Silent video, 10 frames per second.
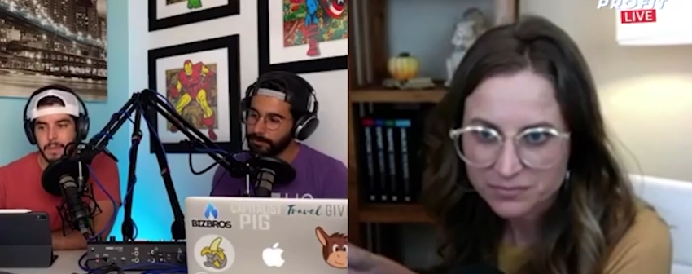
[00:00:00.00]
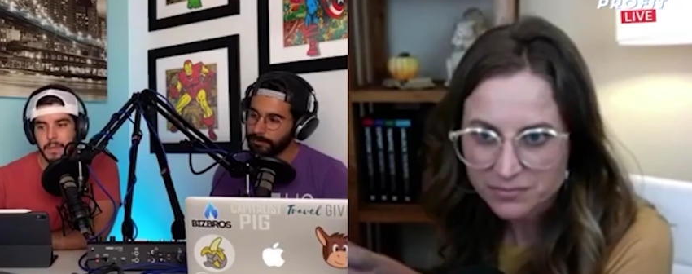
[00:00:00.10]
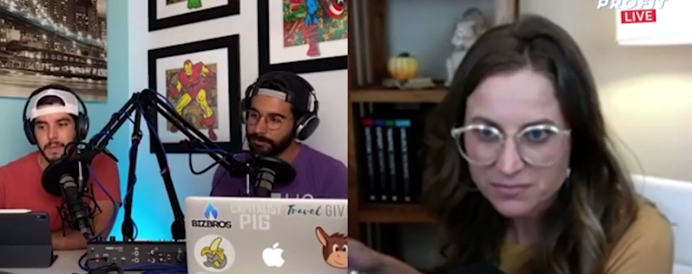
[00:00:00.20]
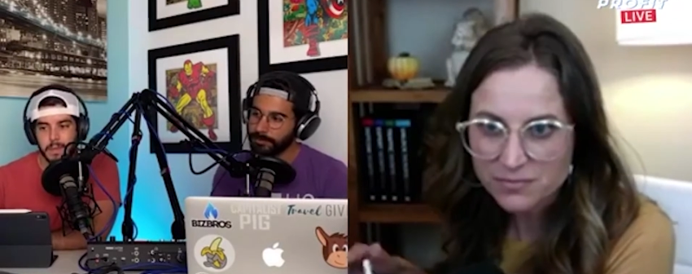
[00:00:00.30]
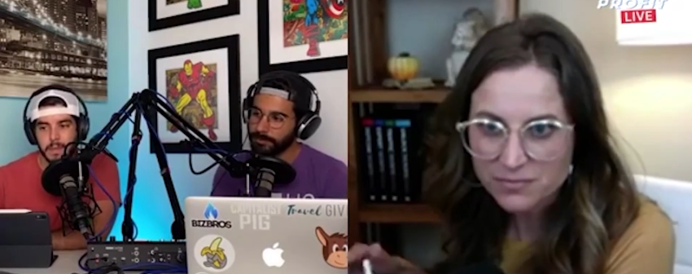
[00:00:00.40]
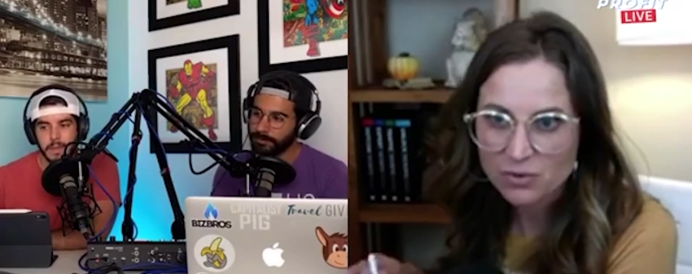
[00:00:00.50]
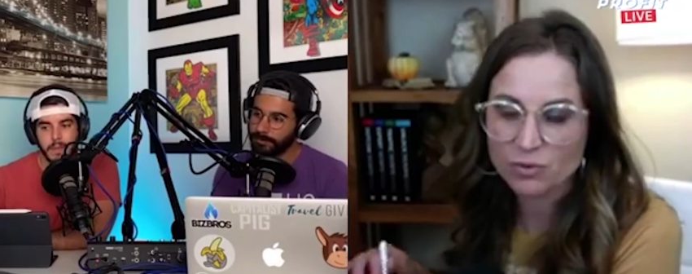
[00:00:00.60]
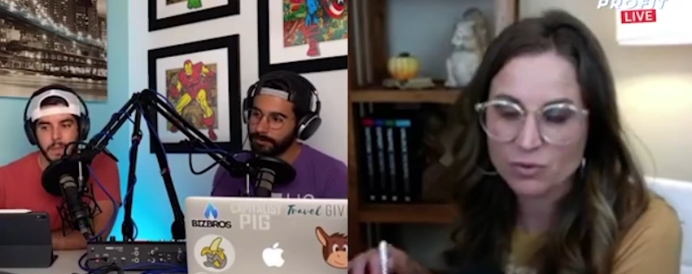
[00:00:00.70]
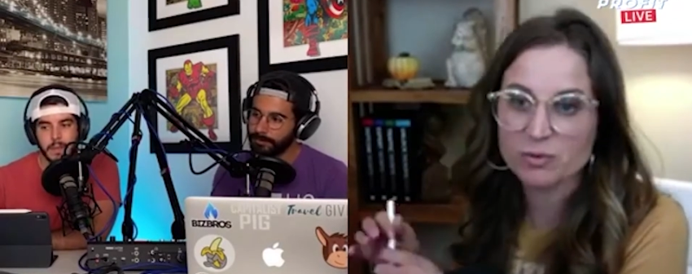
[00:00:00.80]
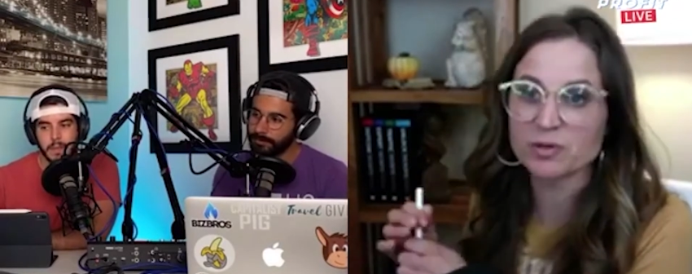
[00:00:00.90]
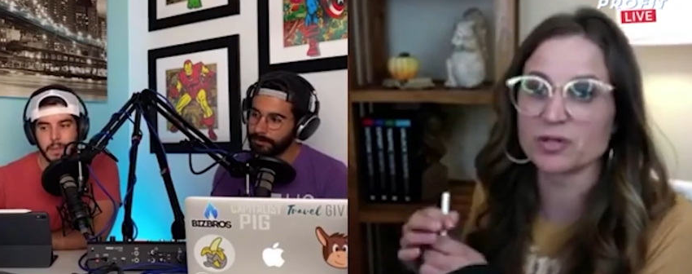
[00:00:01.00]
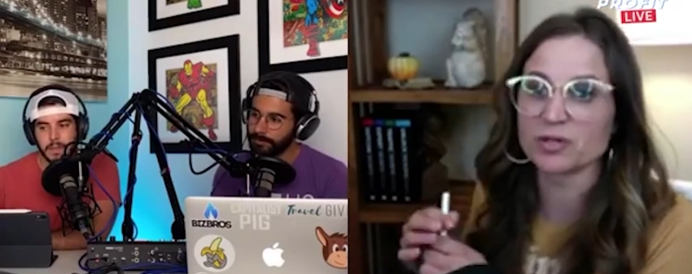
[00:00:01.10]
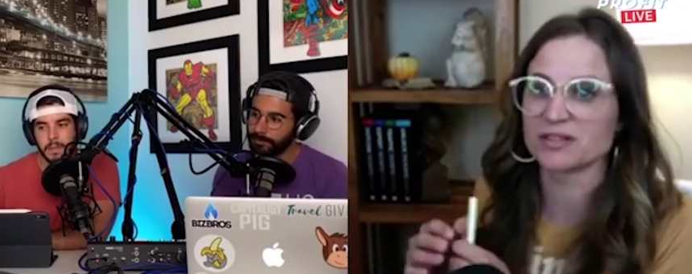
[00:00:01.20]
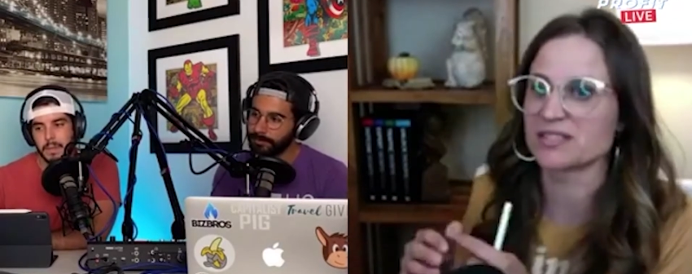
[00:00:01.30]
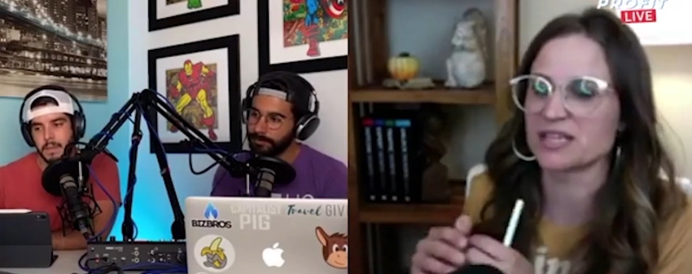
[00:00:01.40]
Speaker 1: Mm-hmm. When we build,
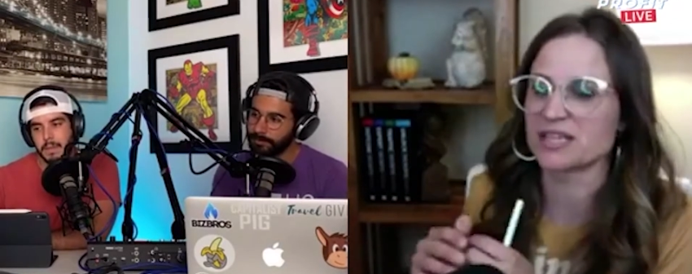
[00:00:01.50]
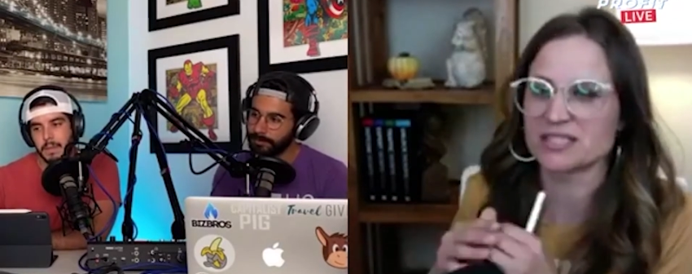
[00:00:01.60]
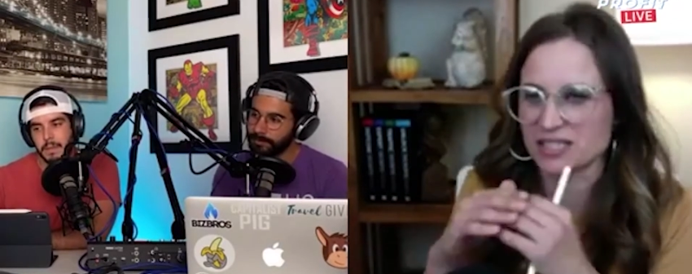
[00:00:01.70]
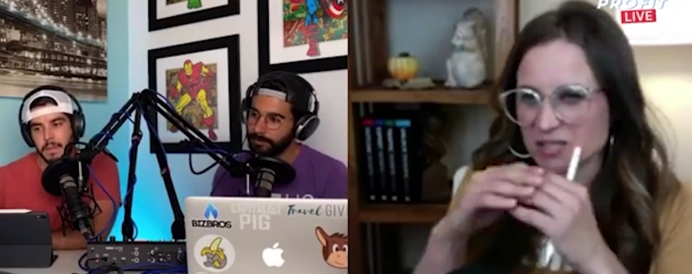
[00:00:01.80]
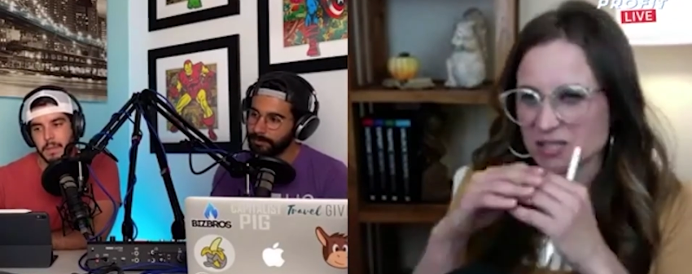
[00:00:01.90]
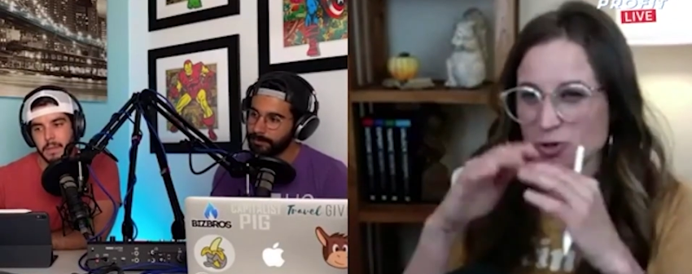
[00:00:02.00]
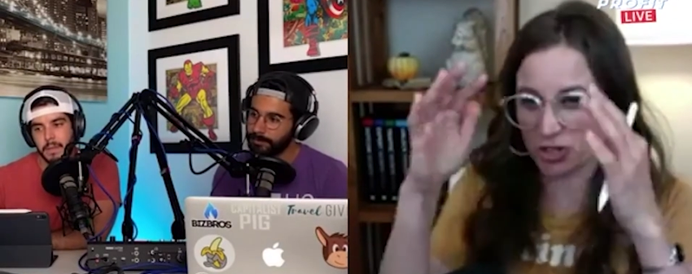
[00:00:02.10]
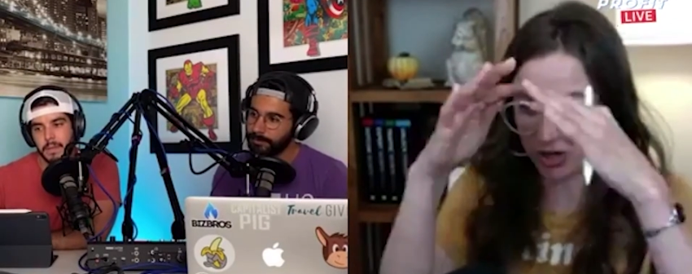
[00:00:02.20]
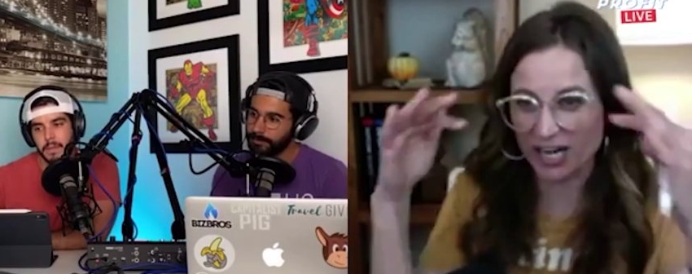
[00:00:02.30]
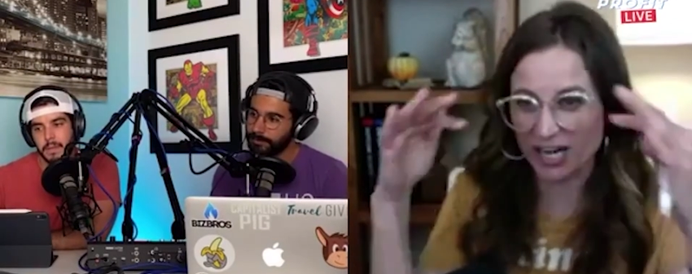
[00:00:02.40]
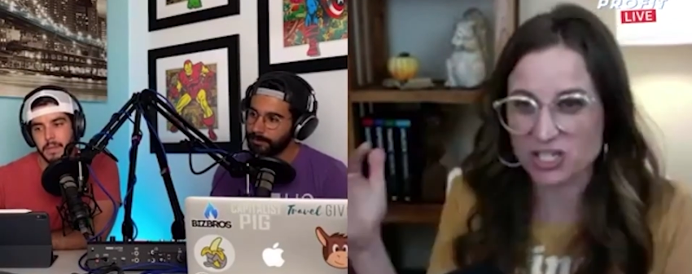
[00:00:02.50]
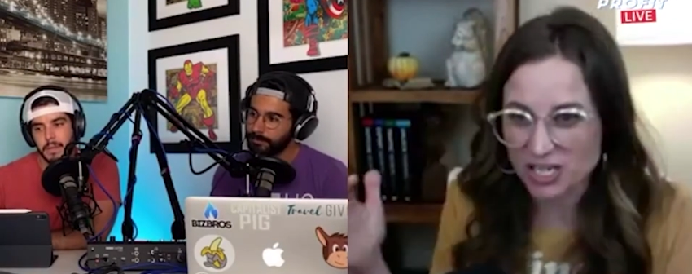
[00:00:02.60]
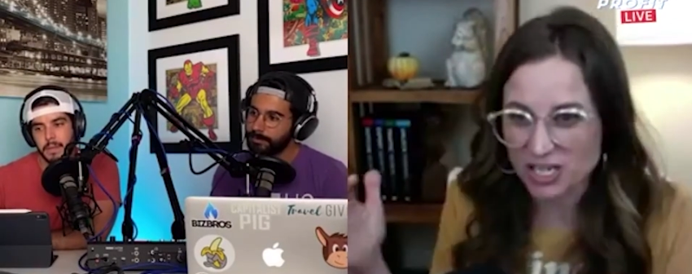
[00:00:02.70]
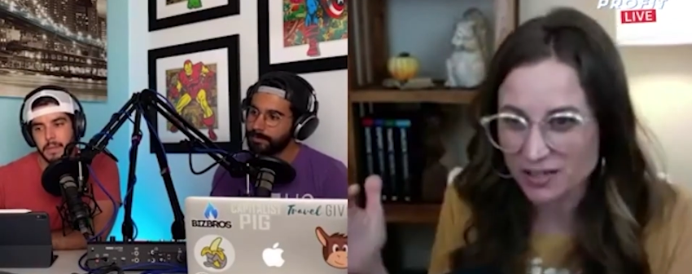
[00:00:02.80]
and that, that's that's more strategy.